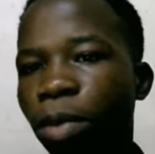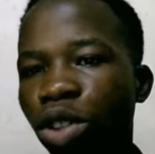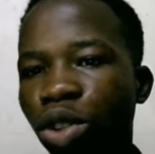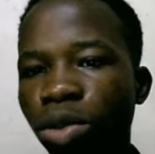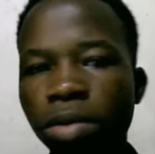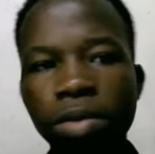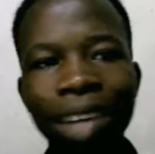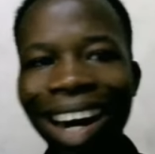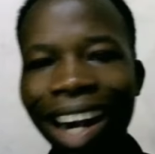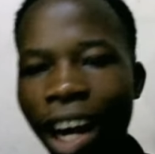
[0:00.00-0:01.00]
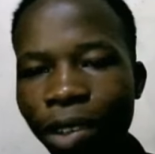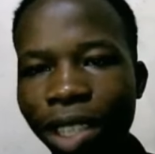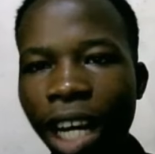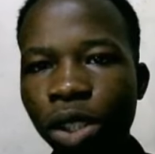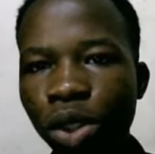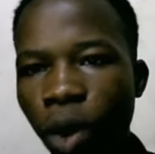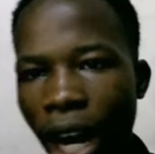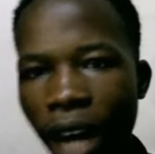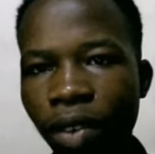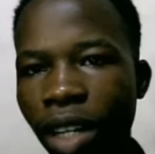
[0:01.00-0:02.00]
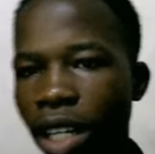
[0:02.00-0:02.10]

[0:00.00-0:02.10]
much accounts as you have: